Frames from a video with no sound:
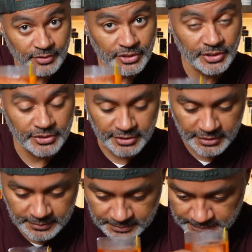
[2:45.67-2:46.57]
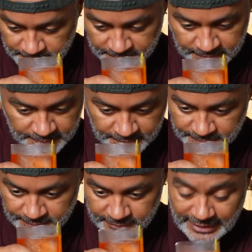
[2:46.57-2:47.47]
Cheers.
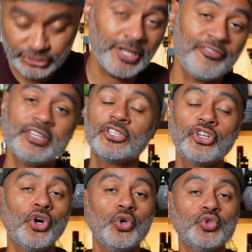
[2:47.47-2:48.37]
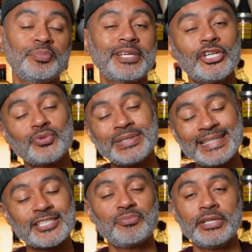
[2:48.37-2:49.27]
Yeah, so definitely on the nose, because we did
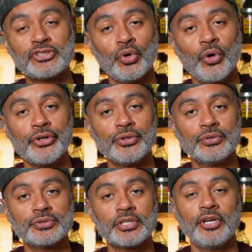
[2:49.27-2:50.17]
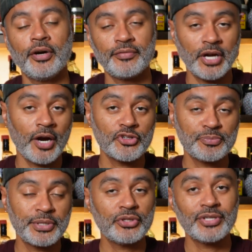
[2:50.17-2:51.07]
express the oils of the orange
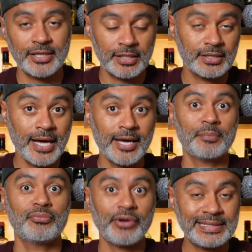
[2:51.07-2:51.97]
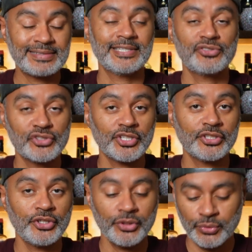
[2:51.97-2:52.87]
peel, you get a lot of bright citrus on
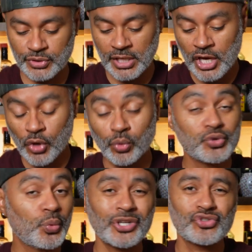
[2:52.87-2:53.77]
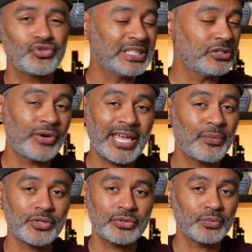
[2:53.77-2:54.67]
the nose, which works really great
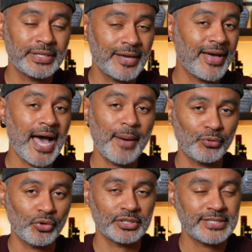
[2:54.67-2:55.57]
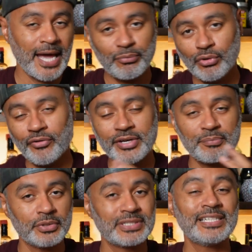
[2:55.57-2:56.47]
when you have Aperol, because Aperol already
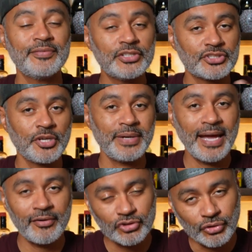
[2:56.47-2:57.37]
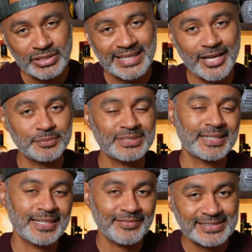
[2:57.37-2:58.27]
delivers some of that, so it really helps it
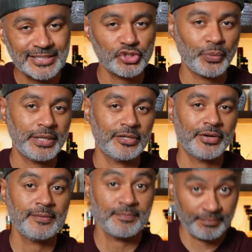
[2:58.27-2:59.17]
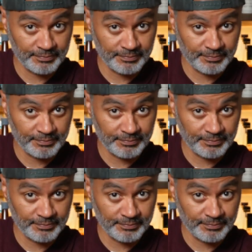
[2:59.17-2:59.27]
kind of accentuate it, right?